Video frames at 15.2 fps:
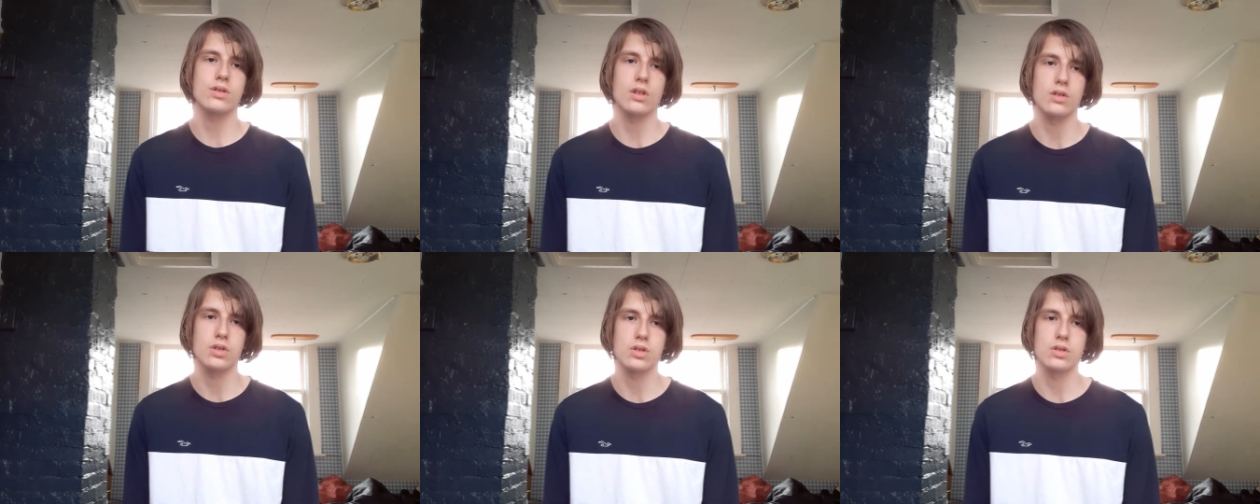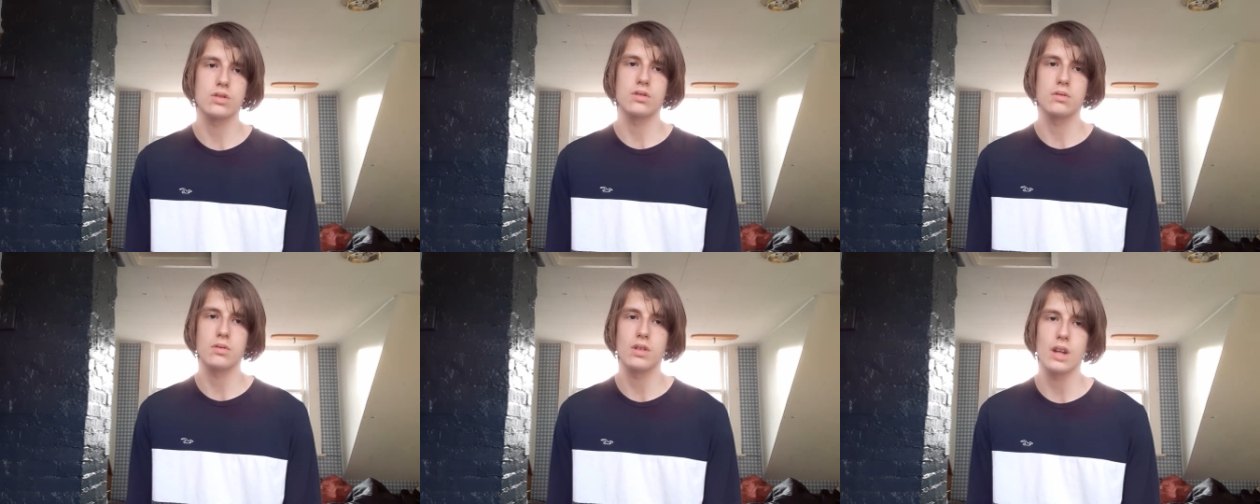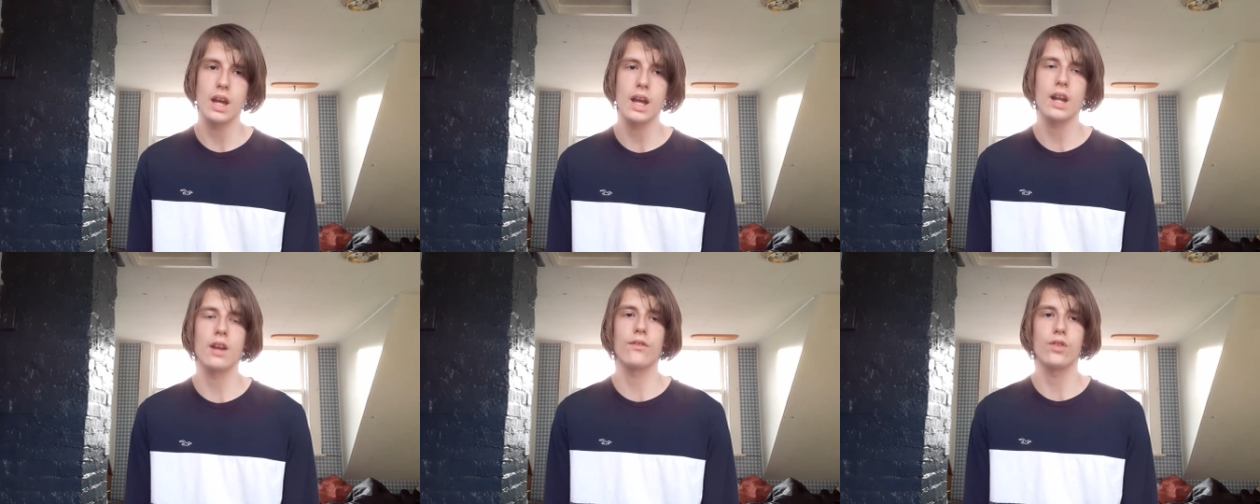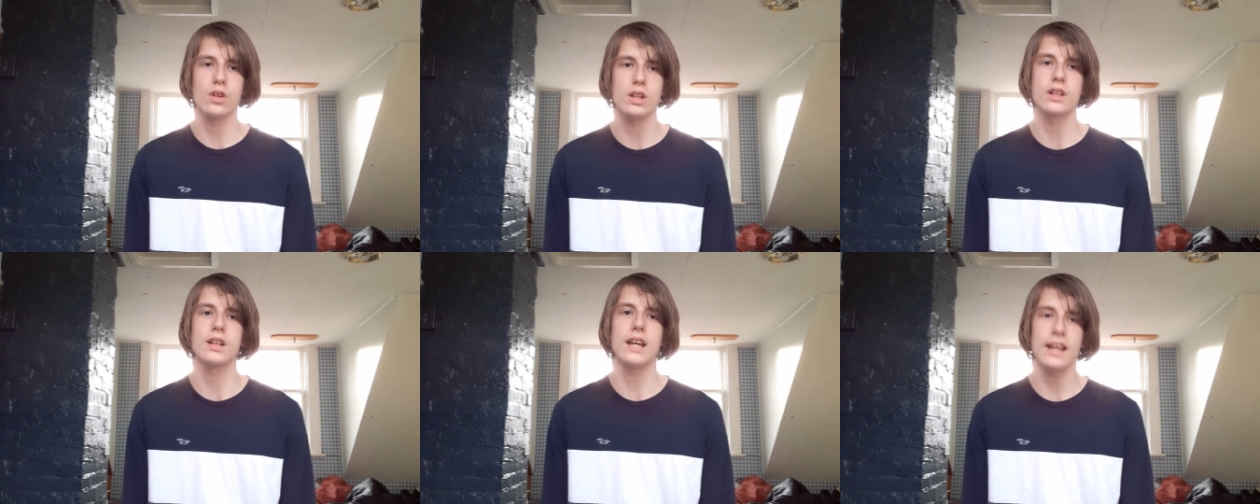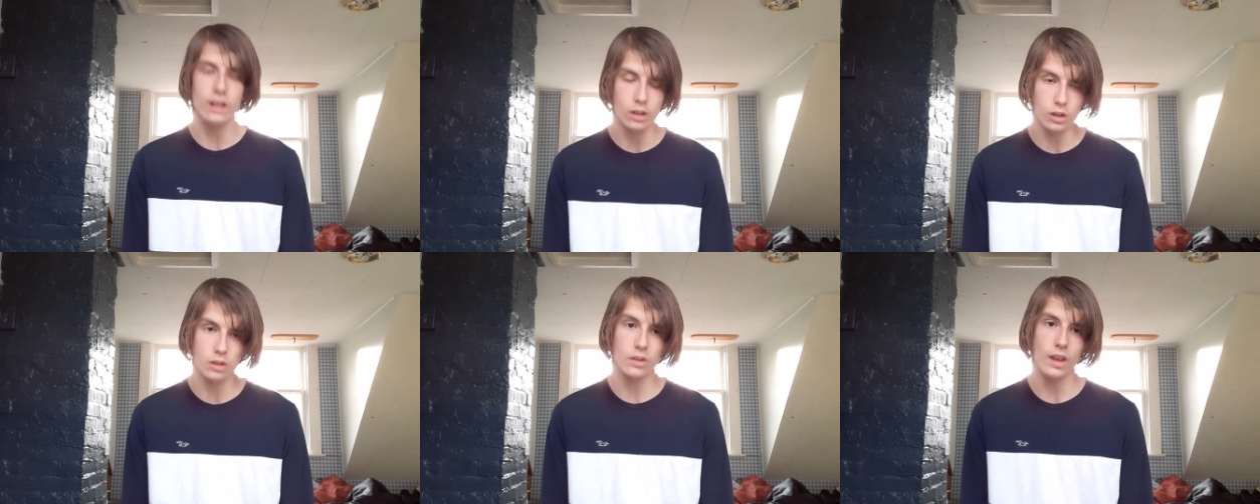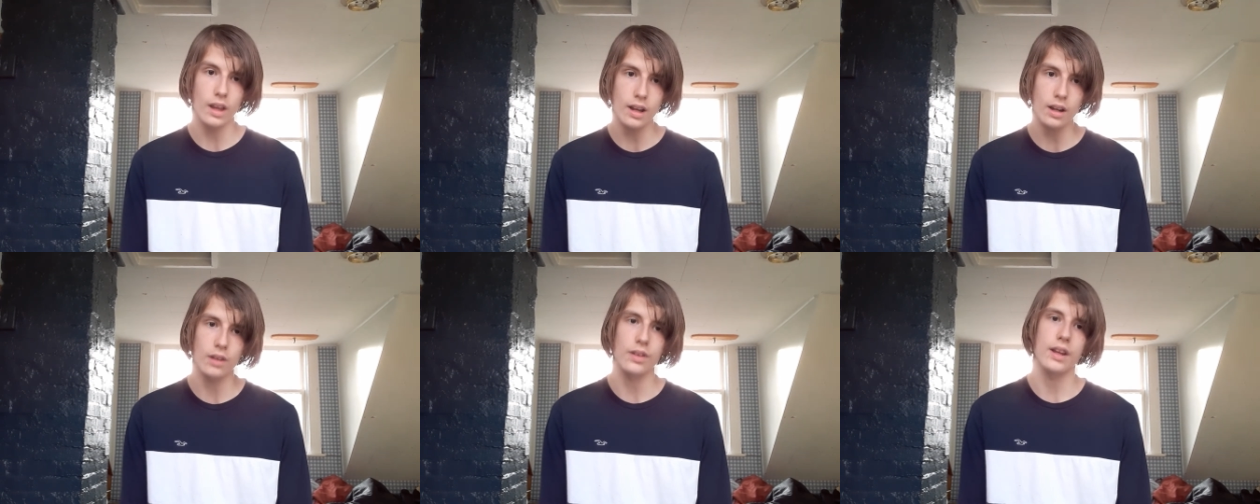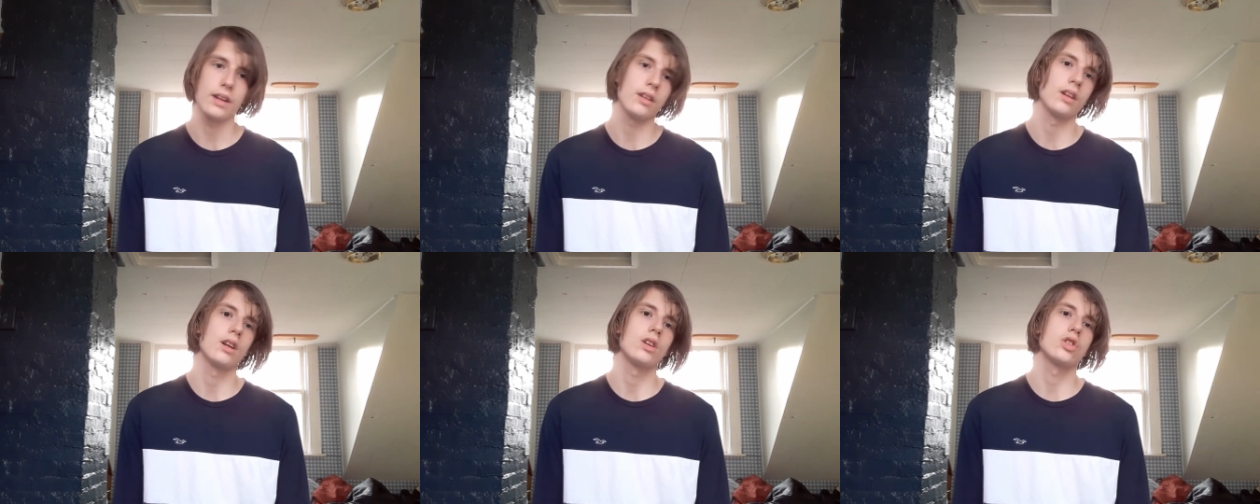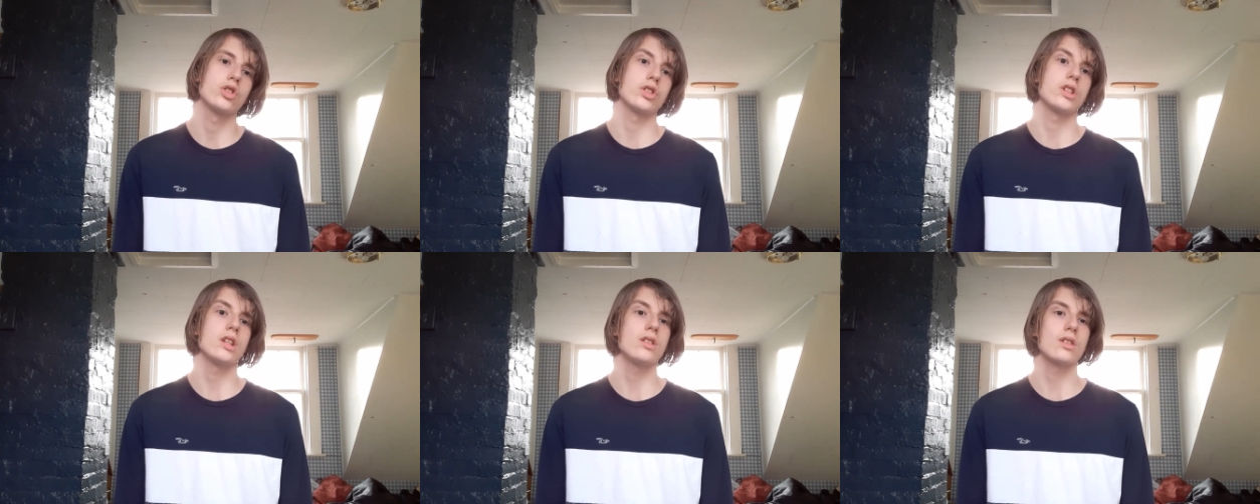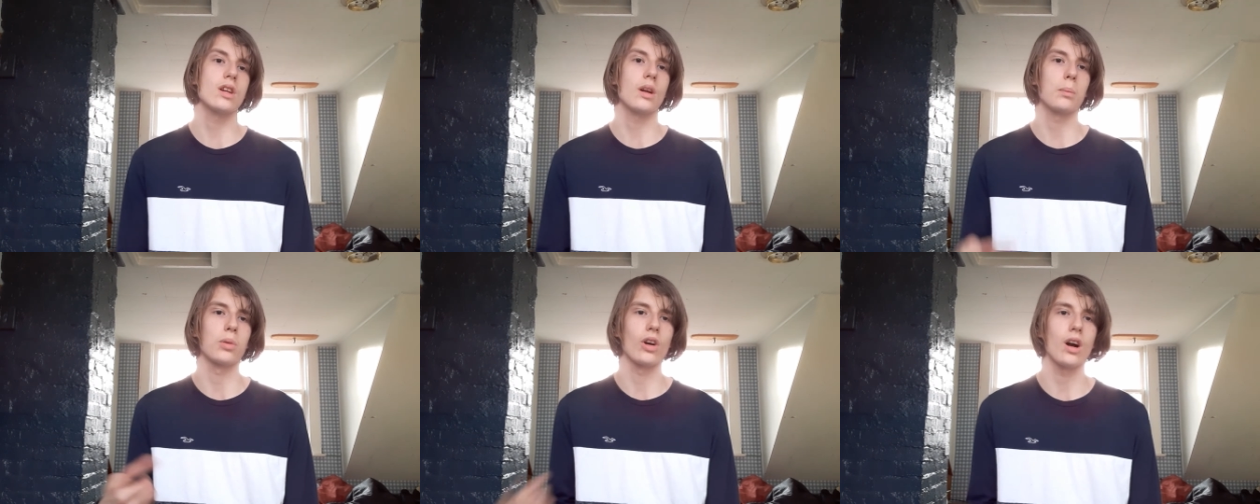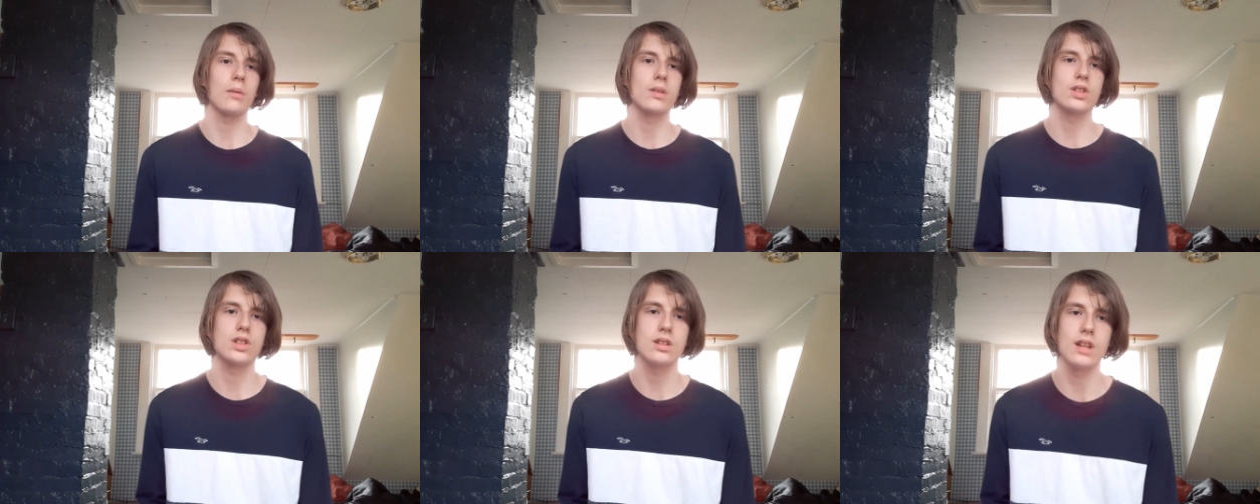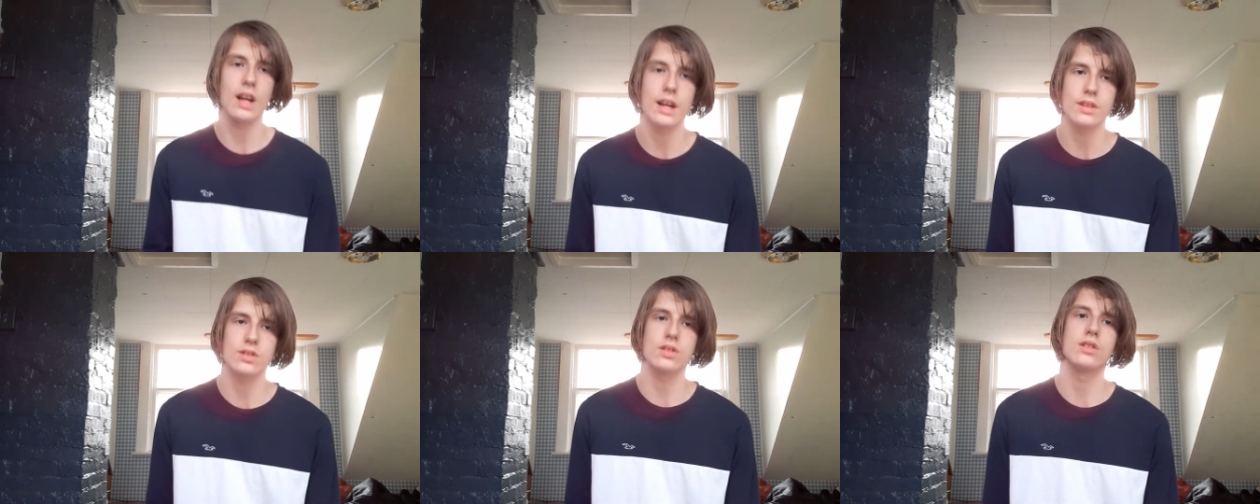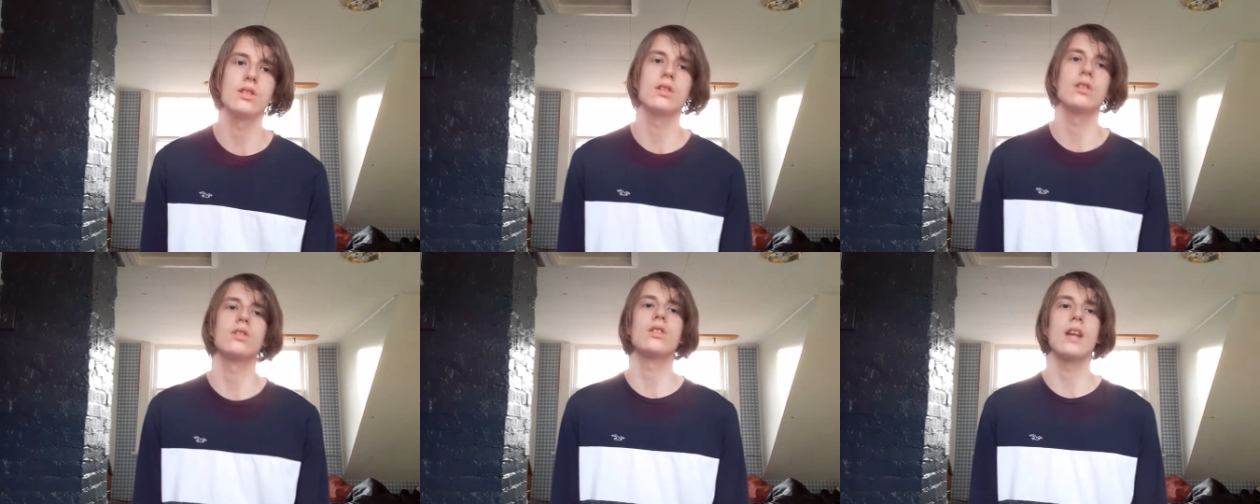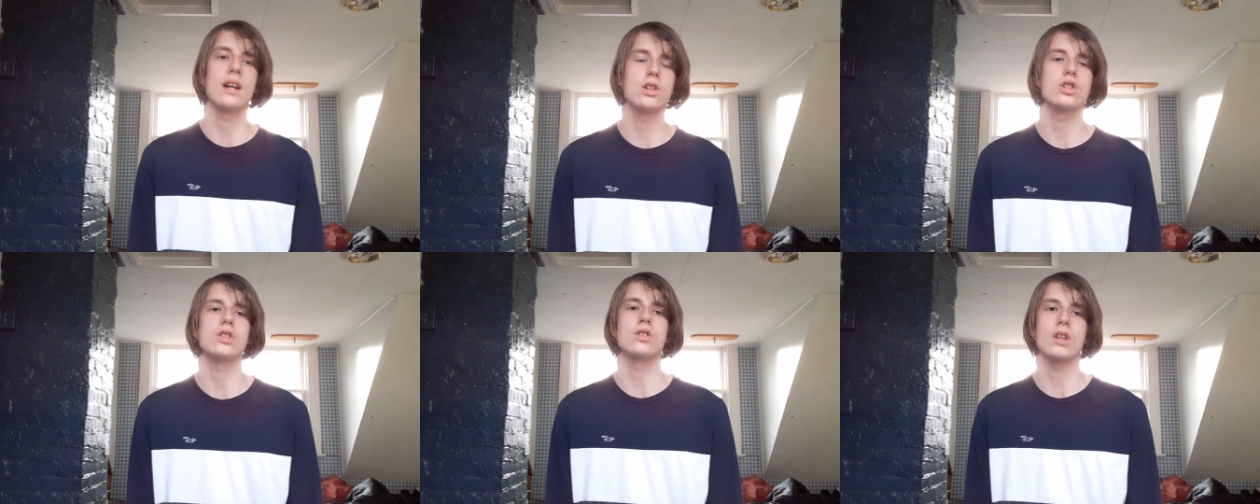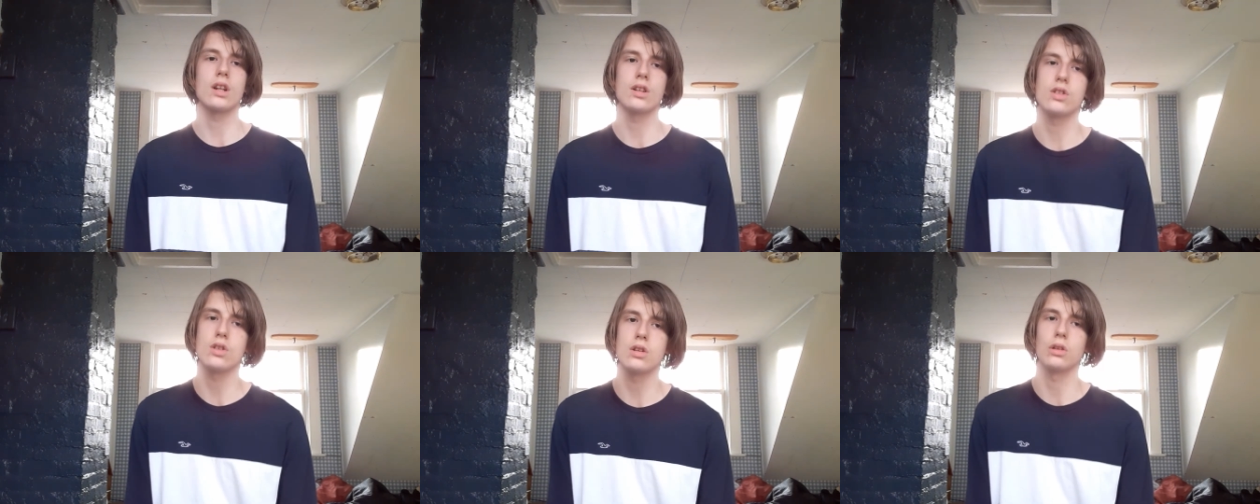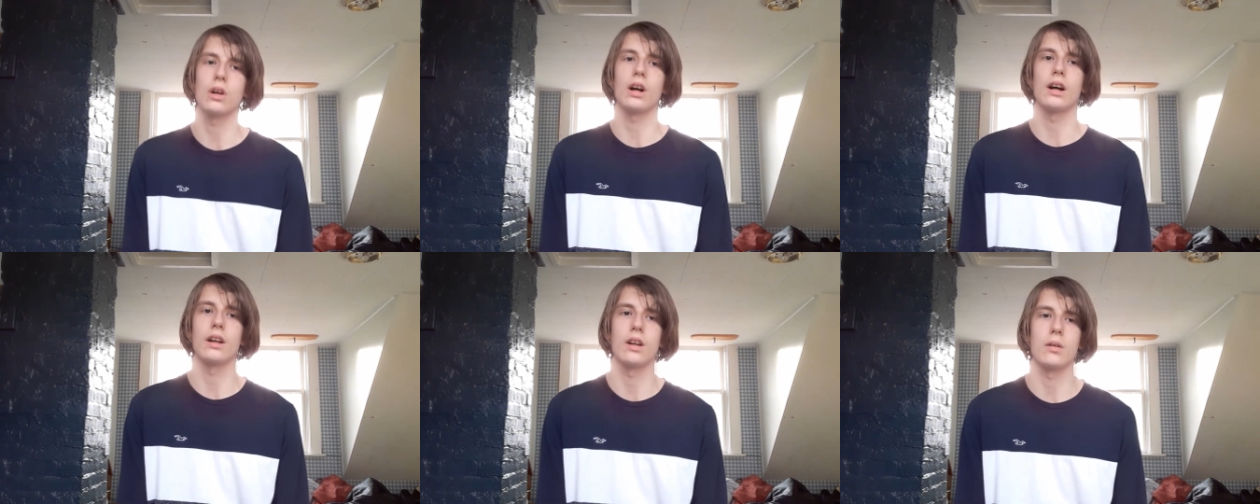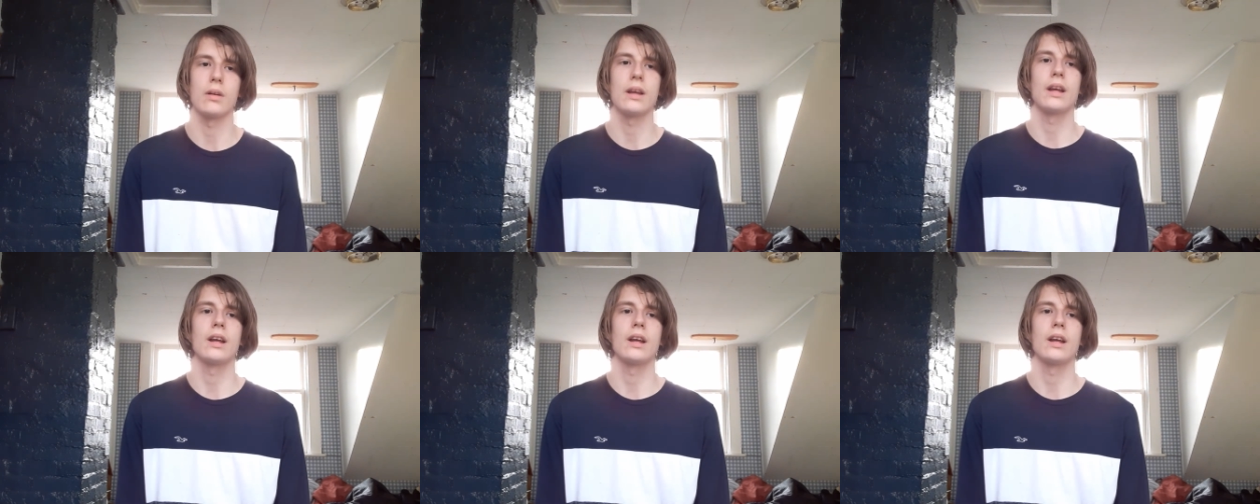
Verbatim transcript: So, she, and if you can get her there, then she's gonna promise you guys to that she's gonna do an